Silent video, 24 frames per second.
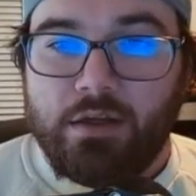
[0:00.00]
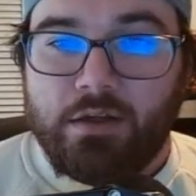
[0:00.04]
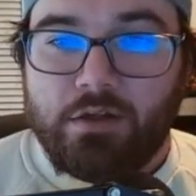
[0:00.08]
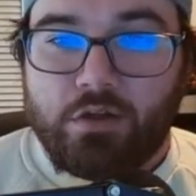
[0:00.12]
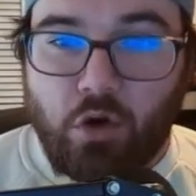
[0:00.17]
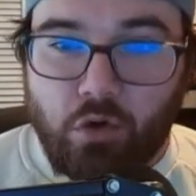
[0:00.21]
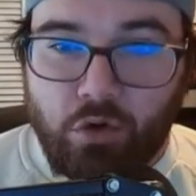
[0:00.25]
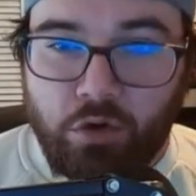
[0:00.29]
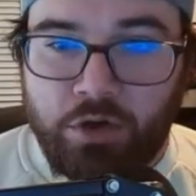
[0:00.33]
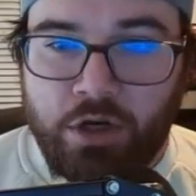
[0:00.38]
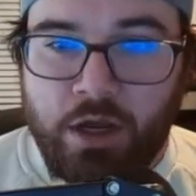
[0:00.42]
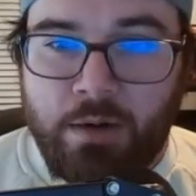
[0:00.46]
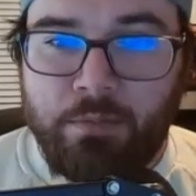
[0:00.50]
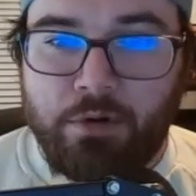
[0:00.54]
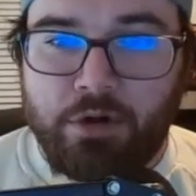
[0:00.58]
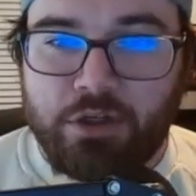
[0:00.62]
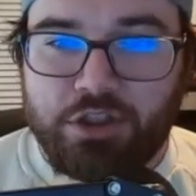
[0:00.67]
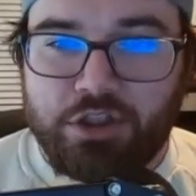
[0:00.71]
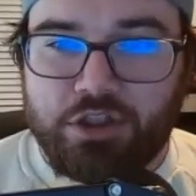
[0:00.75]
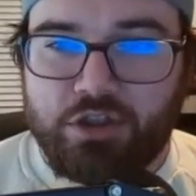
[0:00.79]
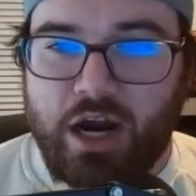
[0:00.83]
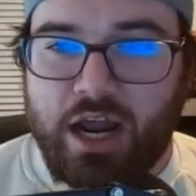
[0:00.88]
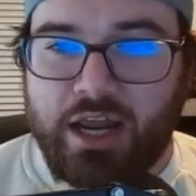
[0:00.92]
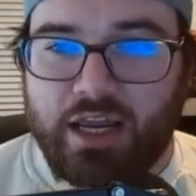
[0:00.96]
Total number of
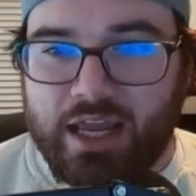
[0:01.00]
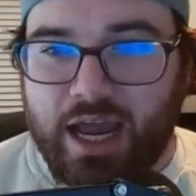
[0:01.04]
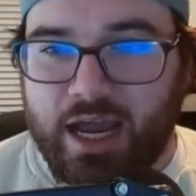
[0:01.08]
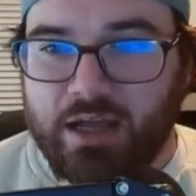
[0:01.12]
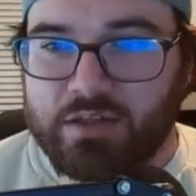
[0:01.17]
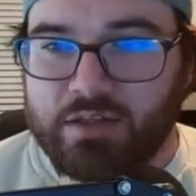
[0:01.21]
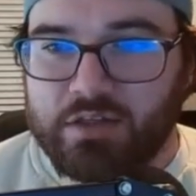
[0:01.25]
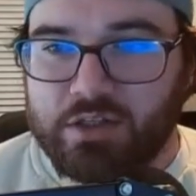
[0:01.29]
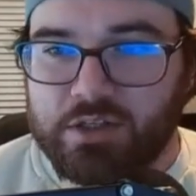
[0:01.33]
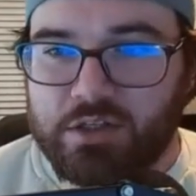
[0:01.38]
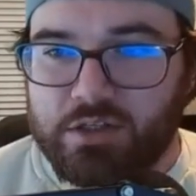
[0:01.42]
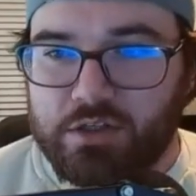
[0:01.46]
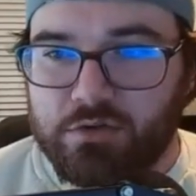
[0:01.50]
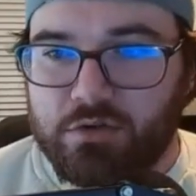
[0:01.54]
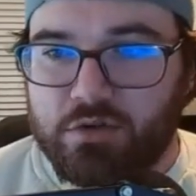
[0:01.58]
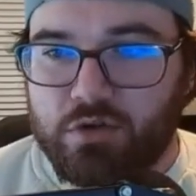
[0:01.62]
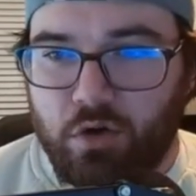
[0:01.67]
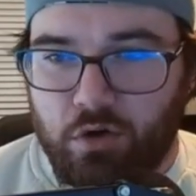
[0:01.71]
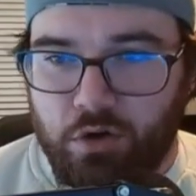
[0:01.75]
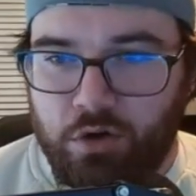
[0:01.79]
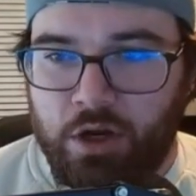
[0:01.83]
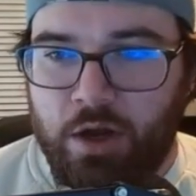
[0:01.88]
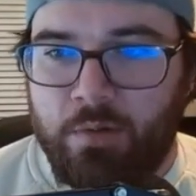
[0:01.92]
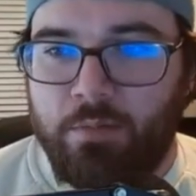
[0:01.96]
strikeouts. Let's do
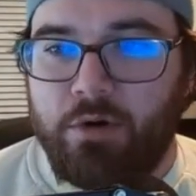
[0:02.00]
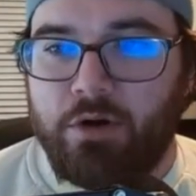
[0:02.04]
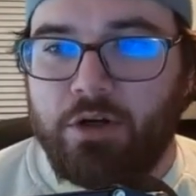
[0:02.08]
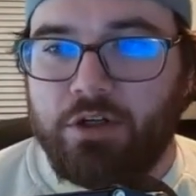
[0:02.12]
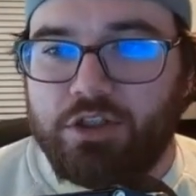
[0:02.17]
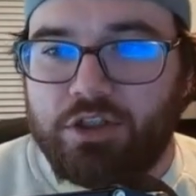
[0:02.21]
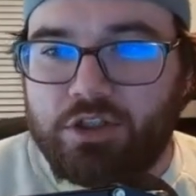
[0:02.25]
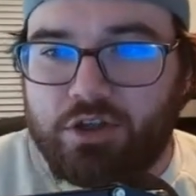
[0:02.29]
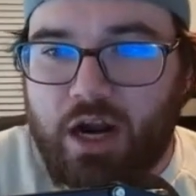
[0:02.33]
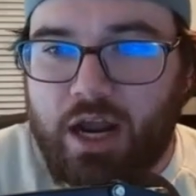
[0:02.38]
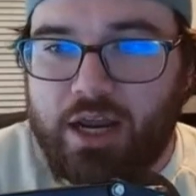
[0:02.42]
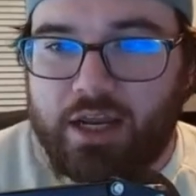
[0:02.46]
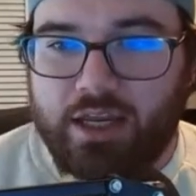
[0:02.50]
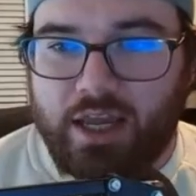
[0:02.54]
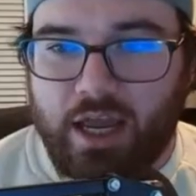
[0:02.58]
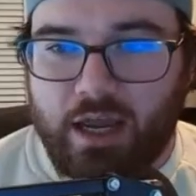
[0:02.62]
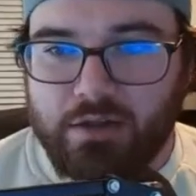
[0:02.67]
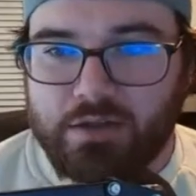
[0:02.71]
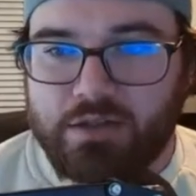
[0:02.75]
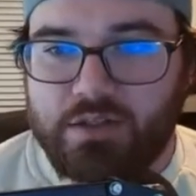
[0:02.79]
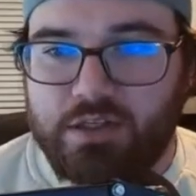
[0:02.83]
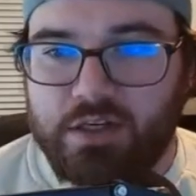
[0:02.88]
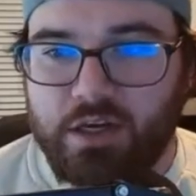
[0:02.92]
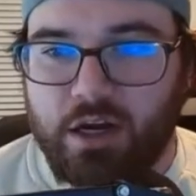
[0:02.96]
total number of
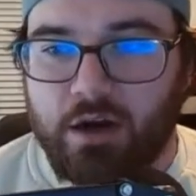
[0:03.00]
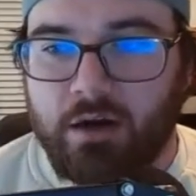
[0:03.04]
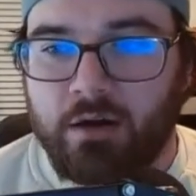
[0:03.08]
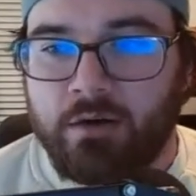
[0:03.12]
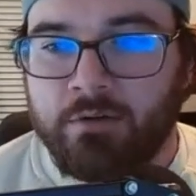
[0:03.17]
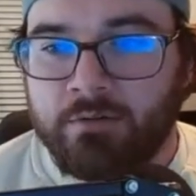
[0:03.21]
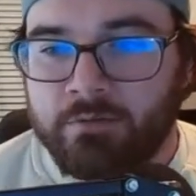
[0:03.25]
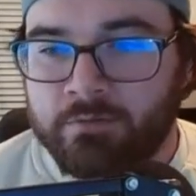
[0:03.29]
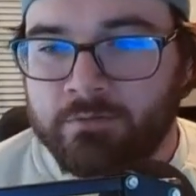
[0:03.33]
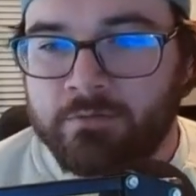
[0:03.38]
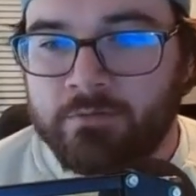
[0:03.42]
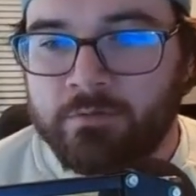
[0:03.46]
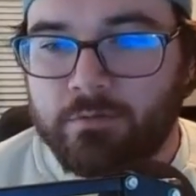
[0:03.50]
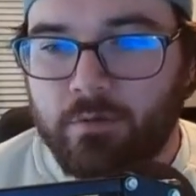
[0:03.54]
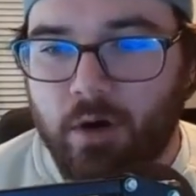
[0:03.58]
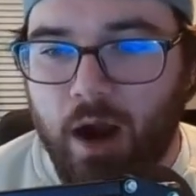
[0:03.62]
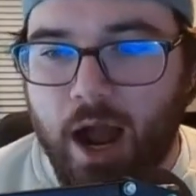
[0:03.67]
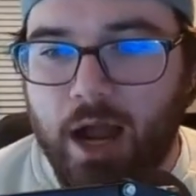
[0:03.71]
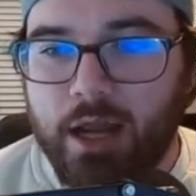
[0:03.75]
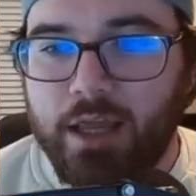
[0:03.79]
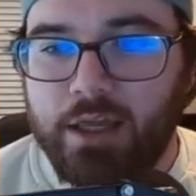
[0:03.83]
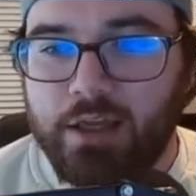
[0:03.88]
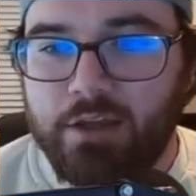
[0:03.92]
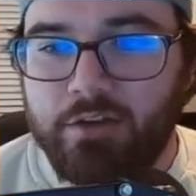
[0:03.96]
strikeouts here.
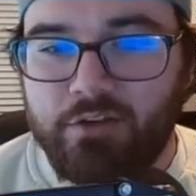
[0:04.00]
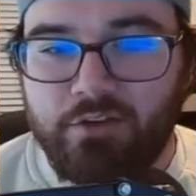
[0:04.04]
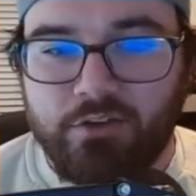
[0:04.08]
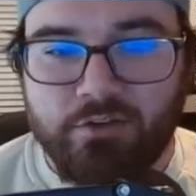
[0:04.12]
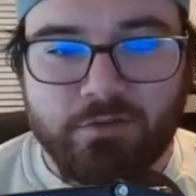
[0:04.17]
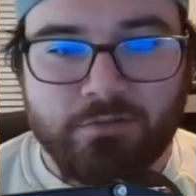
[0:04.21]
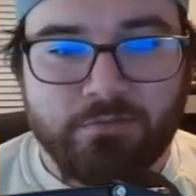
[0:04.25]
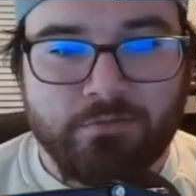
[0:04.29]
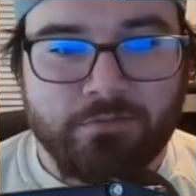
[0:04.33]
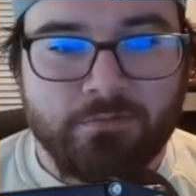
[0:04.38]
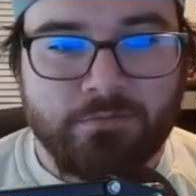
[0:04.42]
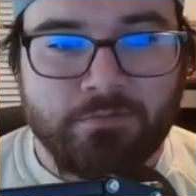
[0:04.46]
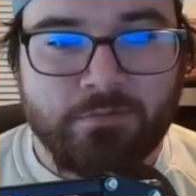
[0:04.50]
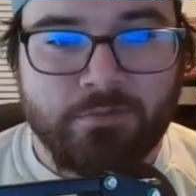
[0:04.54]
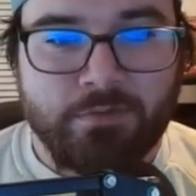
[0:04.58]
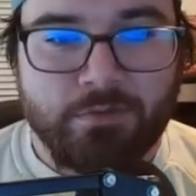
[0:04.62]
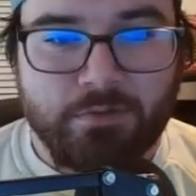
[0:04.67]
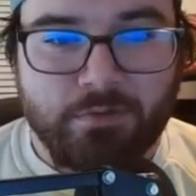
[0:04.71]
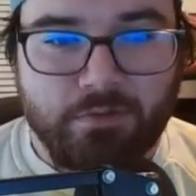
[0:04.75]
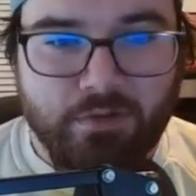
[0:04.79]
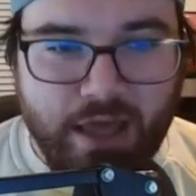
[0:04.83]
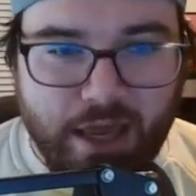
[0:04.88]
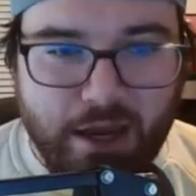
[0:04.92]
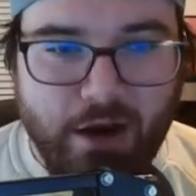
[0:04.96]
Rockies,
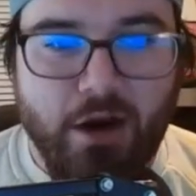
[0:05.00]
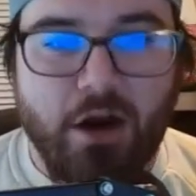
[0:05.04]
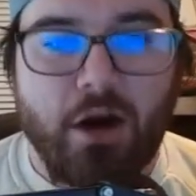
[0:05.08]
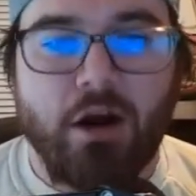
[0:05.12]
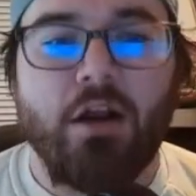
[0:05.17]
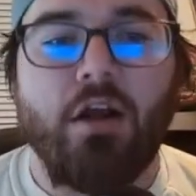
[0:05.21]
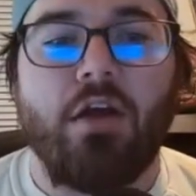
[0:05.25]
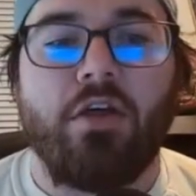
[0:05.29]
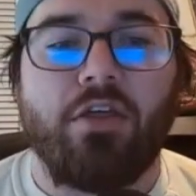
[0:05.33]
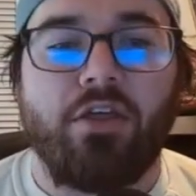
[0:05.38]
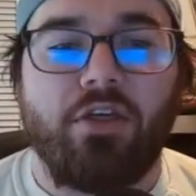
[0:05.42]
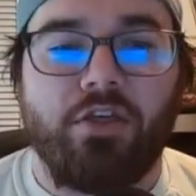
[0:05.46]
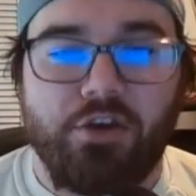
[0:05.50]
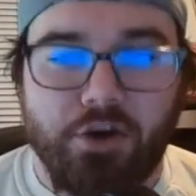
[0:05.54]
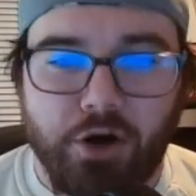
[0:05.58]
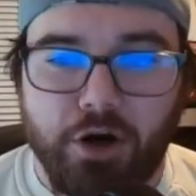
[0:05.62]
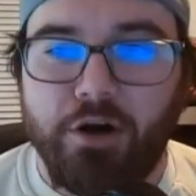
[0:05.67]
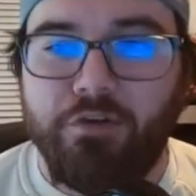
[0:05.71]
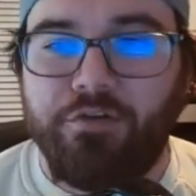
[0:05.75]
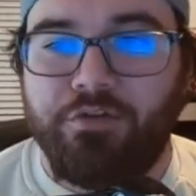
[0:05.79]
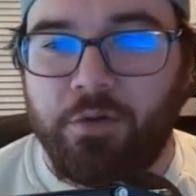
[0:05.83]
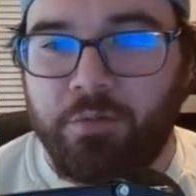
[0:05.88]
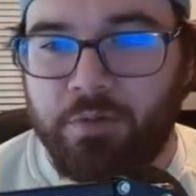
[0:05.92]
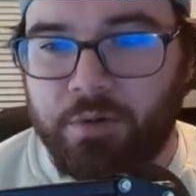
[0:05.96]
they are
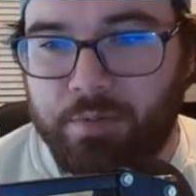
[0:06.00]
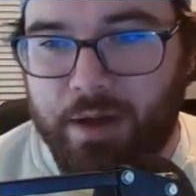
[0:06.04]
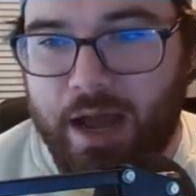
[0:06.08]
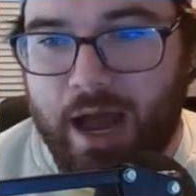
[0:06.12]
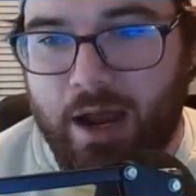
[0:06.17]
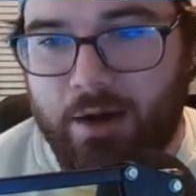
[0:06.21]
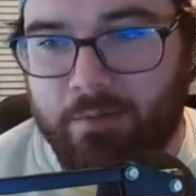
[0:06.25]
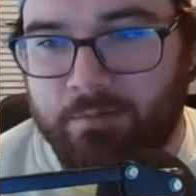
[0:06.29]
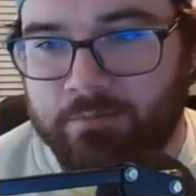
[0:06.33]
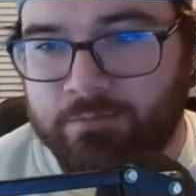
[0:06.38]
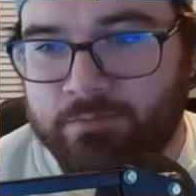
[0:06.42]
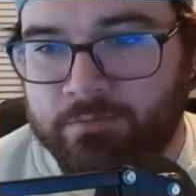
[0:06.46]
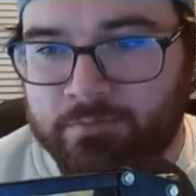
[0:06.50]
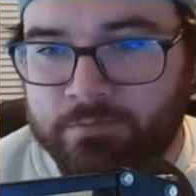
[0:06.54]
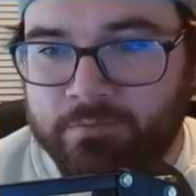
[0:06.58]
third from the bottom.